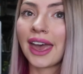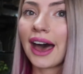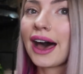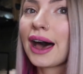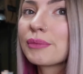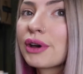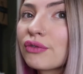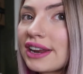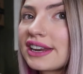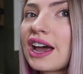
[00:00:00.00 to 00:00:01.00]

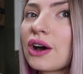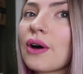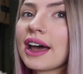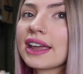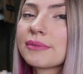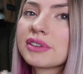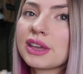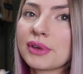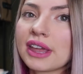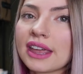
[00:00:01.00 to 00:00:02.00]
Right now I am
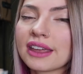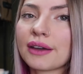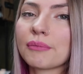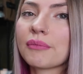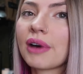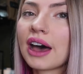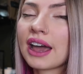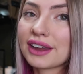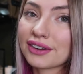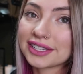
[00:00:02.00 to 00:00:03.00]
keeping
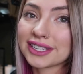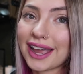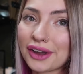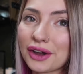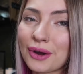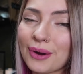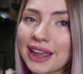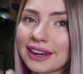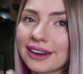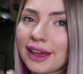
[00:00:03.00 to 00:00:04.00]
my crested gecko
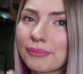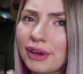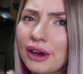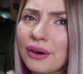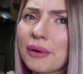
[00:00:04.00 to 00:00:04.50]
in about,